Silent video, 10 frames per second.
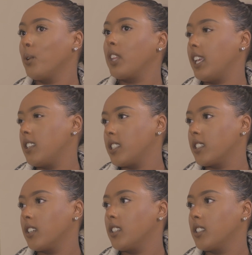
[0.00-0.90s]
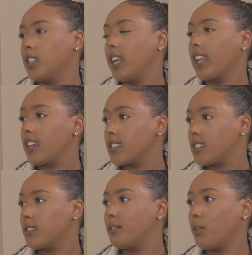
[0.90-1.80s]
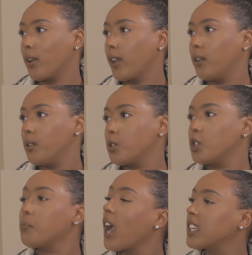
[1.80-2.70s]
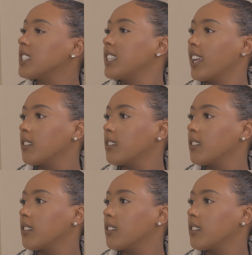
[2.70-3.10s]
the easier it gets for you. So just practicing.